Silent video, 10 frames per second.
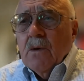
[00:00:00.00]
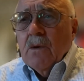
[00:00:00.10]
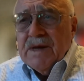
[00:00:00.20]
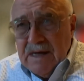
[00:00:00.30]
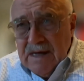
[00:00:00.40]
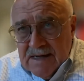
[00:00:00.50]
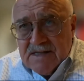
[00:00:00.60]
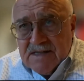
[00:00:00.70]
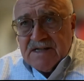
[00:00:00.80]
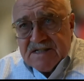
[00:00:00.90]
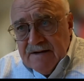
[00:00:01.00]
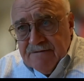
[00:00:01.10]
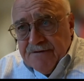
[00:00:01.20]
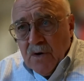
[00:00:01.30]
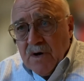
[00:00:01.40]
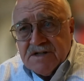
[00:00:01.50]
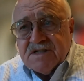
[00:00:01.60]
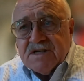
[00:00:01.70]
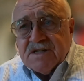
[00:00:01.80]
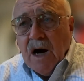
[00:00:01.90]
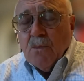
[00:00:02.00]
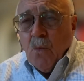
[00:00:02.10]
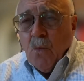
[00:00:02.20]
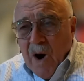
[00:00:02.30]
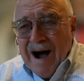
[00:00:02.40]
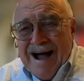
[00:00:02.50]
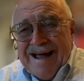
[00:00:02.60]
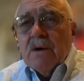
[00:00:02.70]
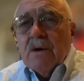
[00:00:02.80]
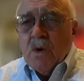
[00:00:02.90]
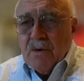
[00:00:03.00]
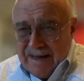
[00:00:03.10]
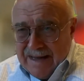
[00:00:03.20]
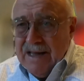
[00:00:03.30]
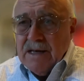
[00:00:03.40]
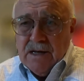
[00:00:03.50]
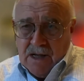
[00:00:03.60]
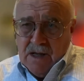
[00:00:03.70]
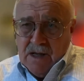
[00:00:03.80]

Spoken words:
we need to stay focused on why we're in